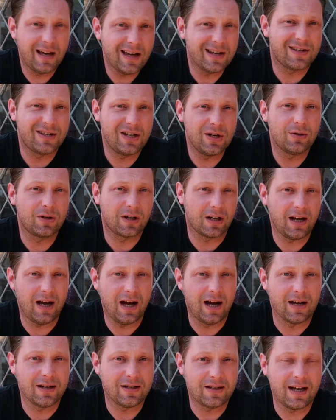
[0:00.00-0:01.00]
it is still
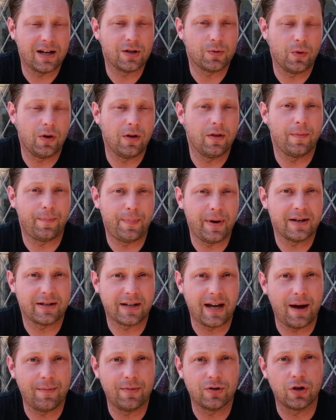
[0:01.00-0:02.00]
classed as one of the best
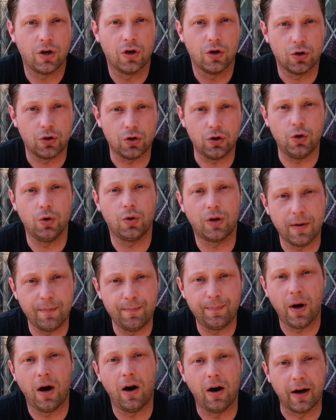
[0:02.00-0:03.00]
cameras you
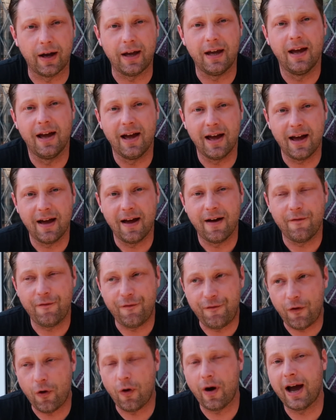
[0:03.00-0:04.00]
can buy
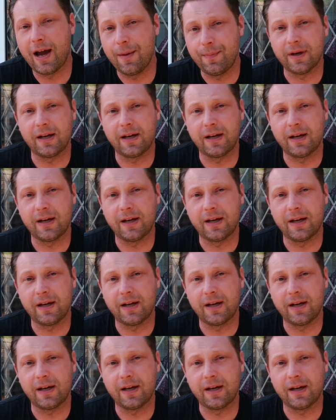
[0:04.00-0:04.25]
for a